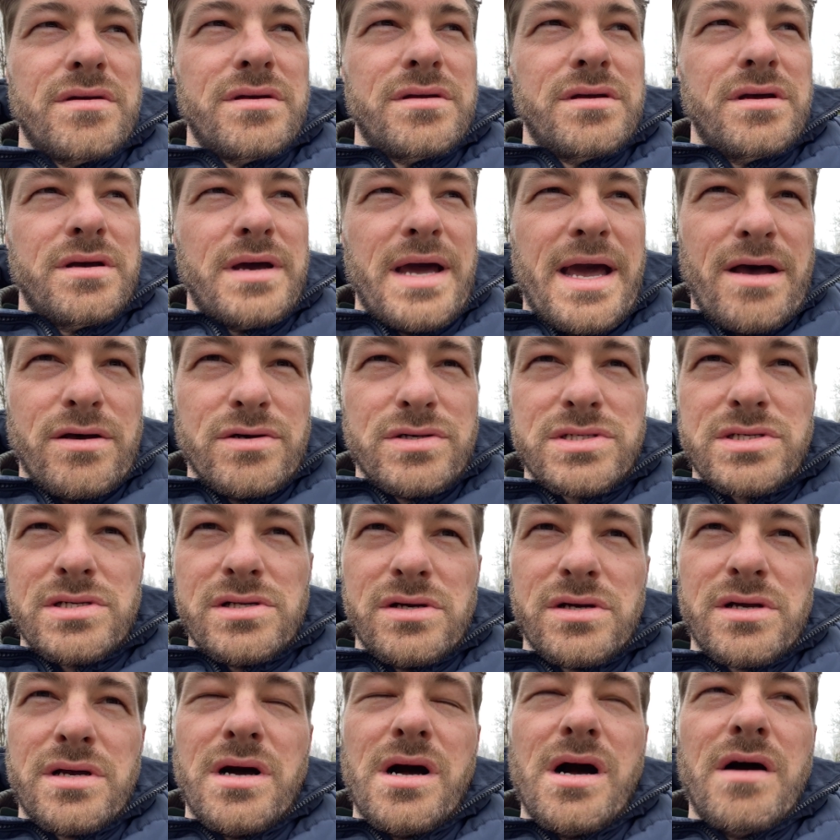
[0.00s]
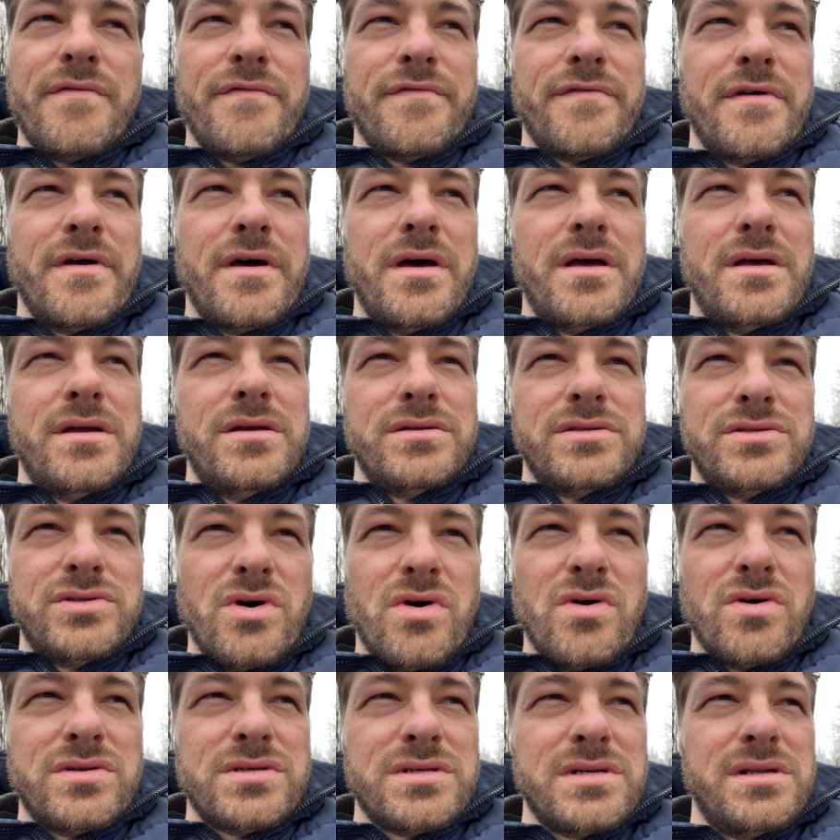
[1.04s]
A house to look after,
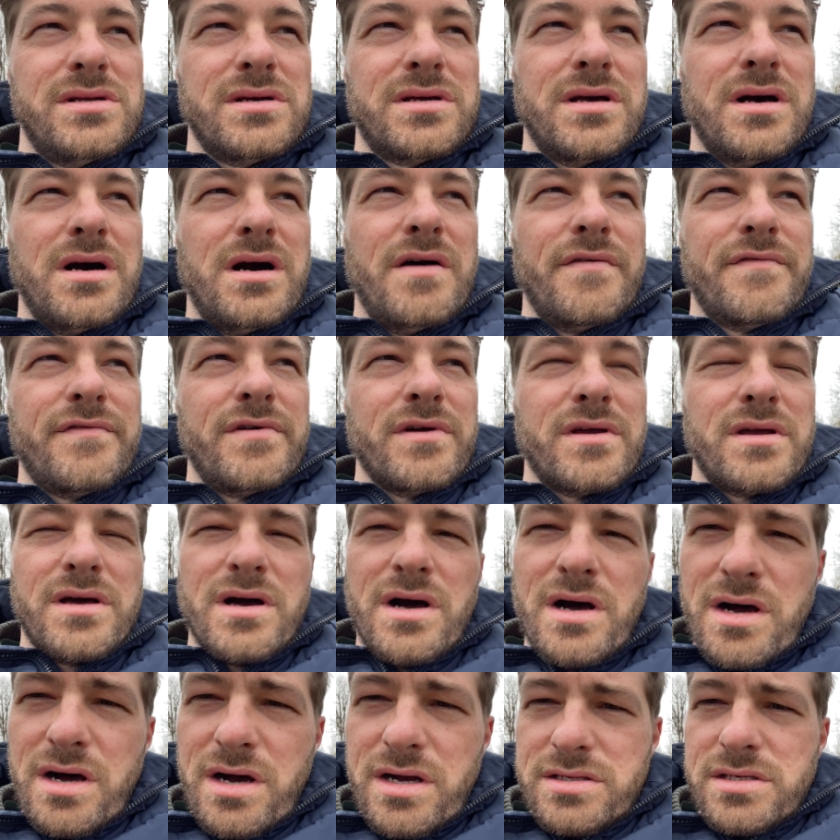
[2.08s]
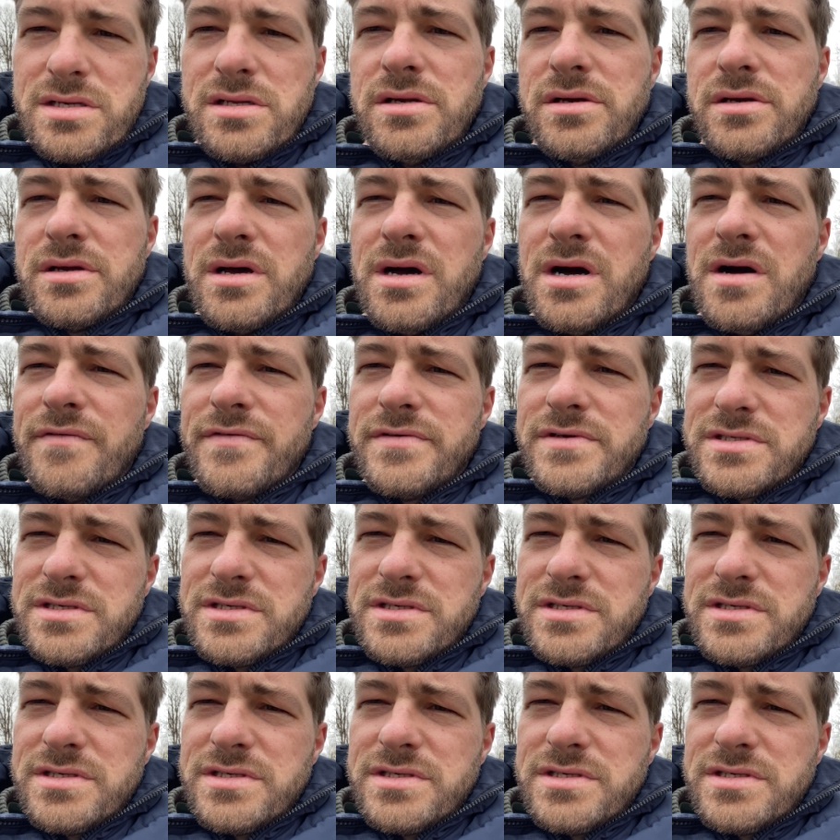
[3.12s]
dog to look after, car to look after.